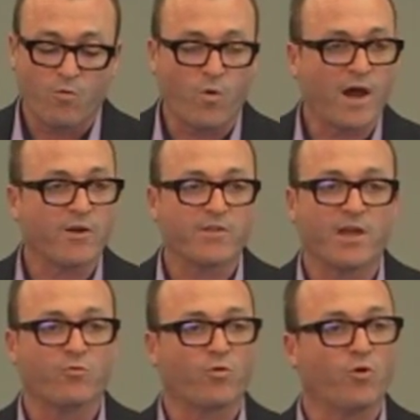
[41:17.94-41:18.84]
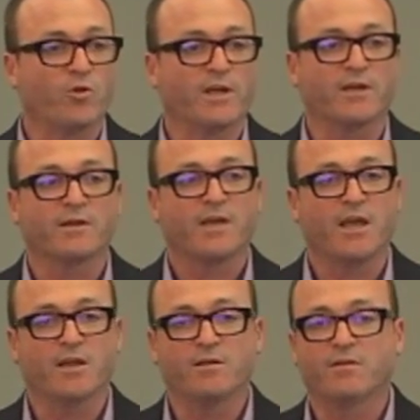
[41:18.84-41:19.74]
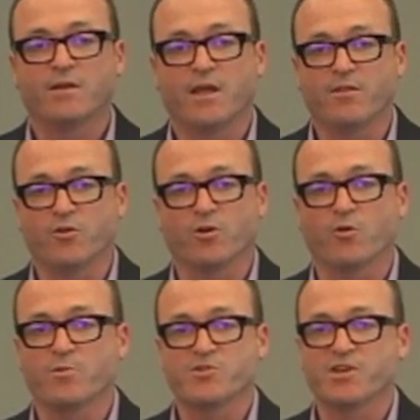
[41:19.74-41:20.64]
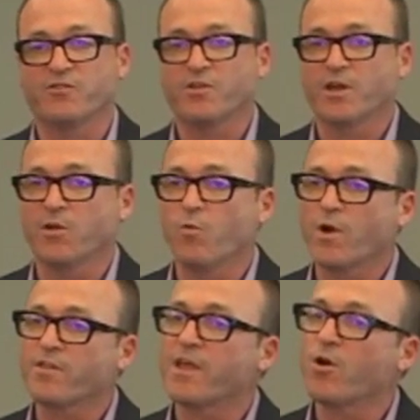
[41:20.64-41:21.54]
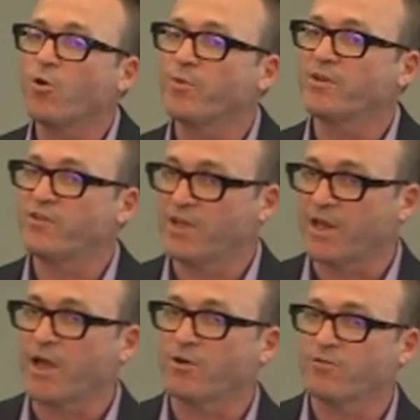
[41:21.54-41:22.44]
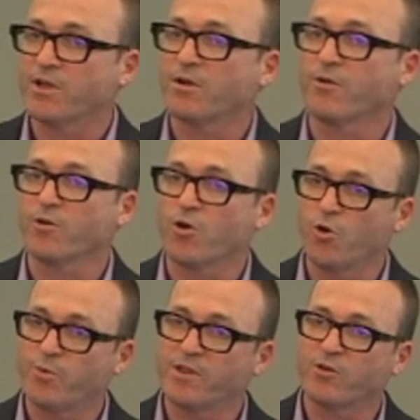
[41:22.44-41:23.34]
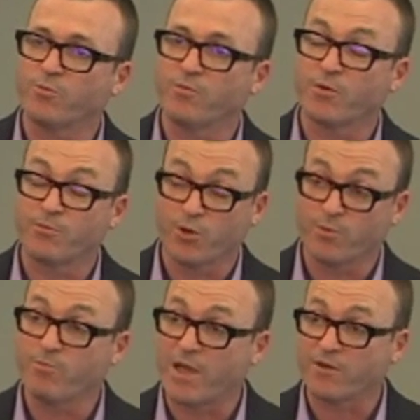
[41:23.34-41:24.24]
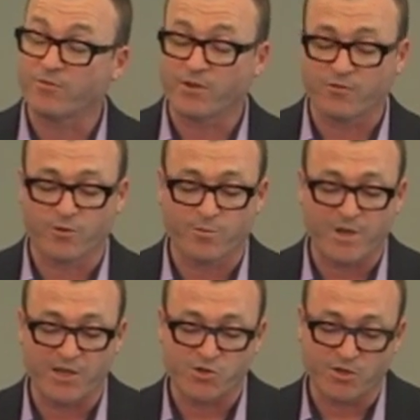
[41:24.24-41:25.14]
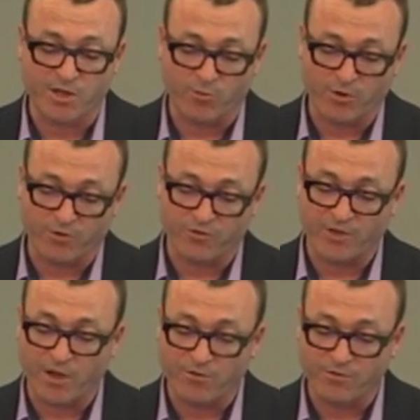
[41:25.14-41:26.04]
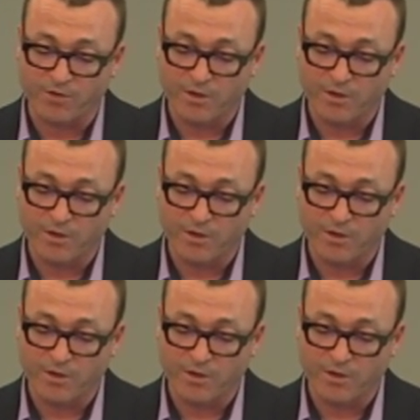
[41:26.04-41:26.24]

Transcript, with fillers: Why are they enrolling in, in the neuroimaging study? What are they hoping to get out of it? Are they hoping there'll, there'll be benefits for the patient, him or herself?